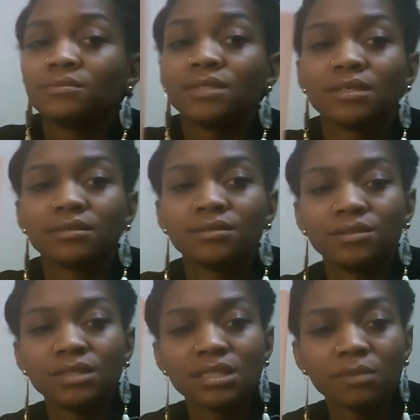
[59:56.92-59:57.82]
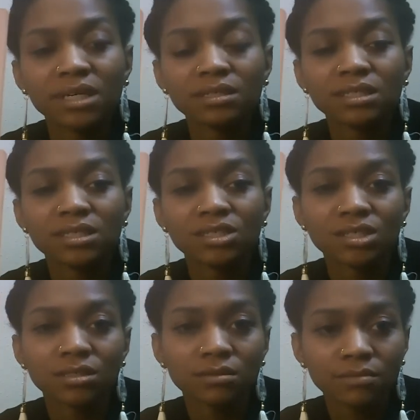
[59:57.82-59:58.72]
Yeah, you need to make a
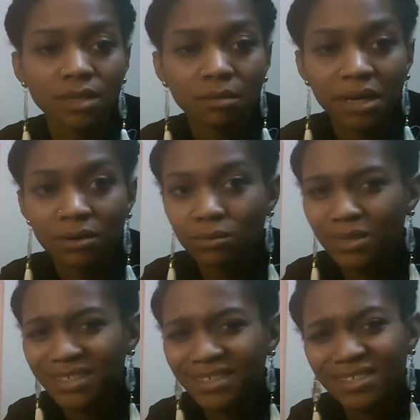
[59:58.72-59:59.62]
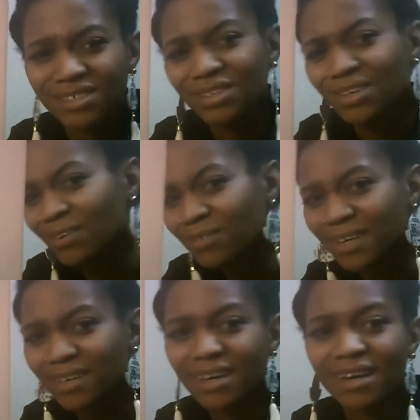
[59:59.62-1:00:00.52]
decision about where it is you're
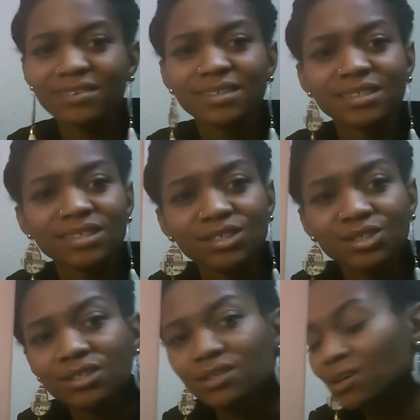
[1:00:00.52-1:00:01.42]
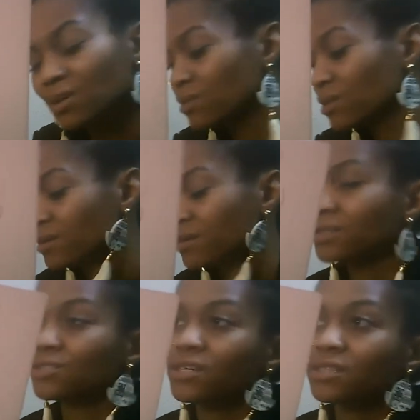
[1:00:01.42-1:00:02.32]
going and how it is that you're going to go there
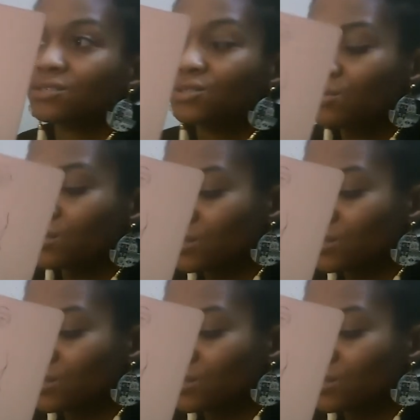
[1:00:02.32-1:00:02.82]
because you got the two of